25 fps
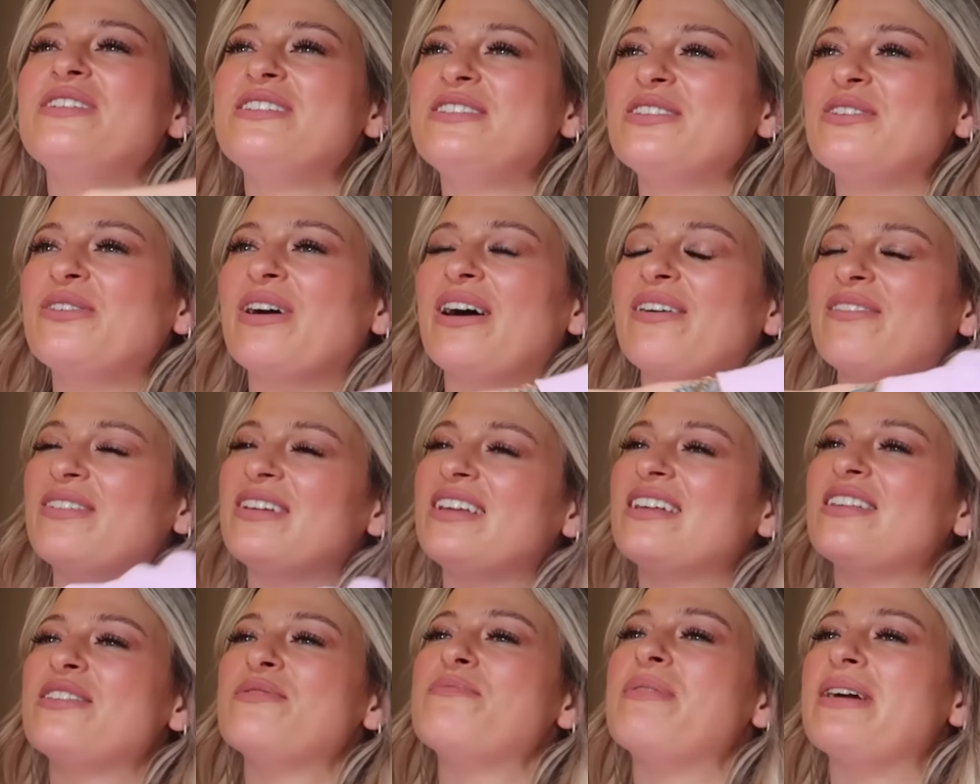we do have
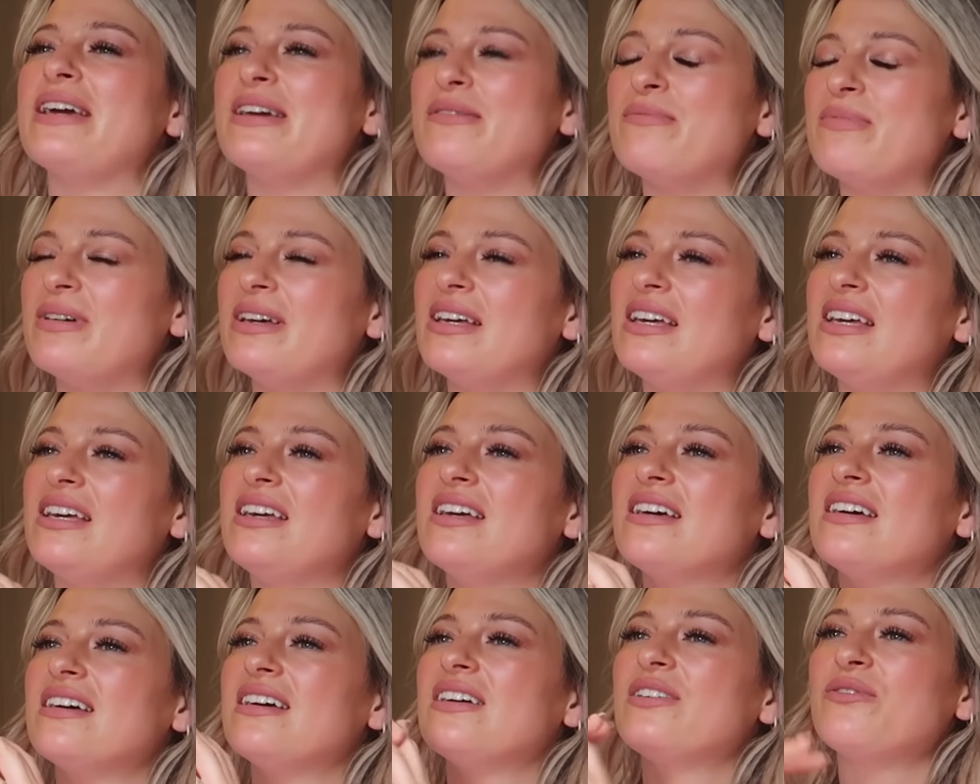another
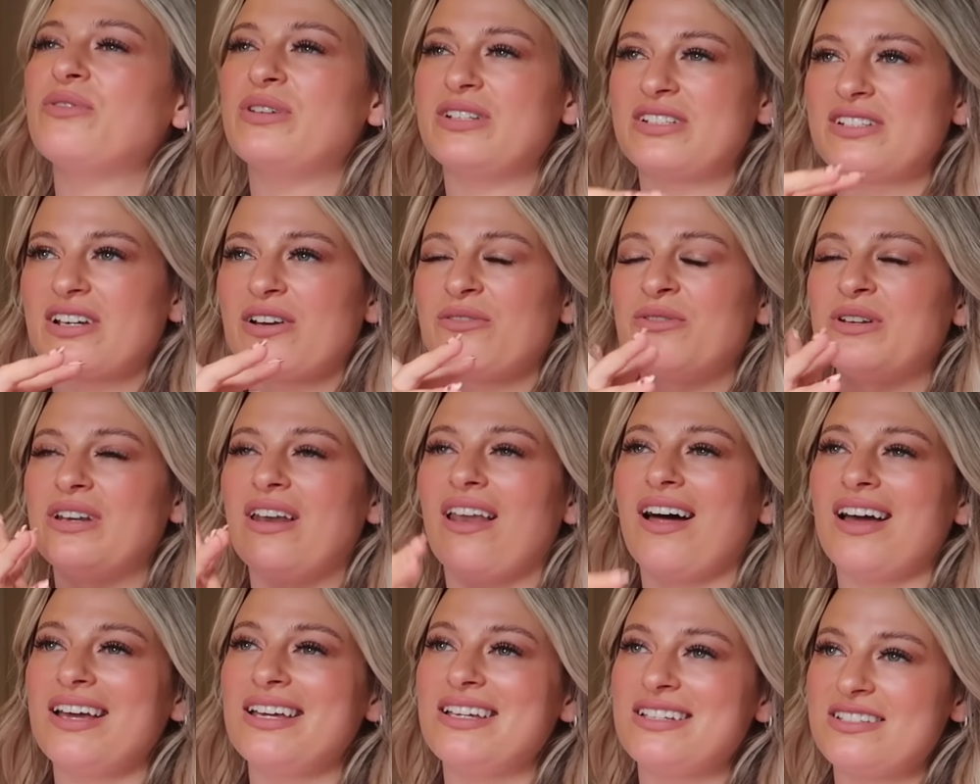baby, which I would
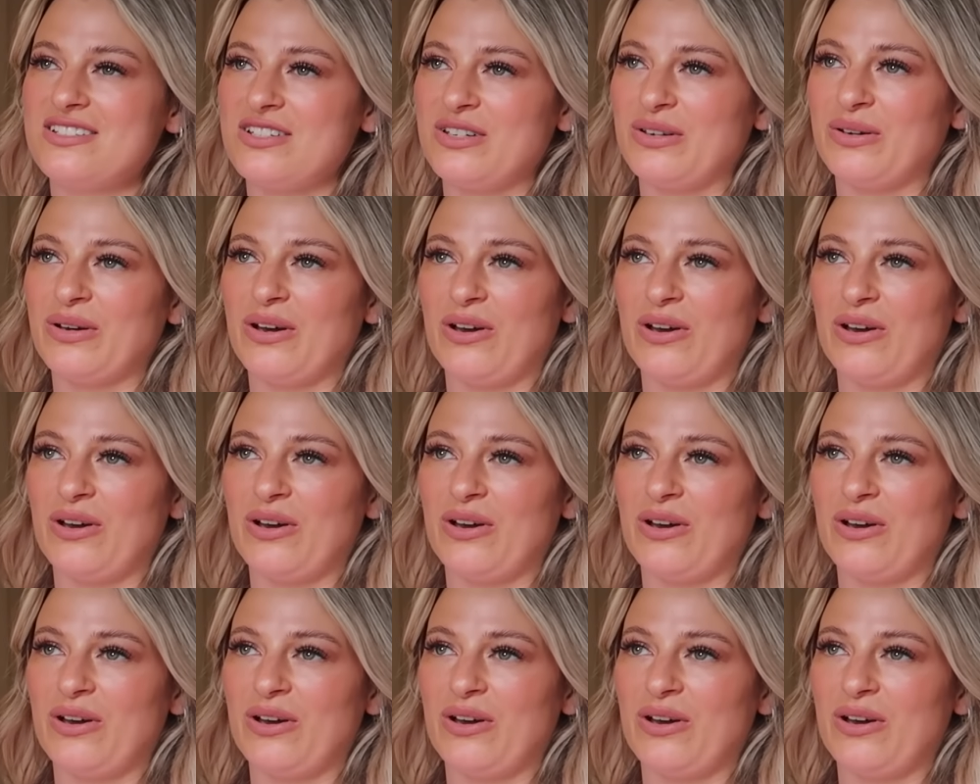like to,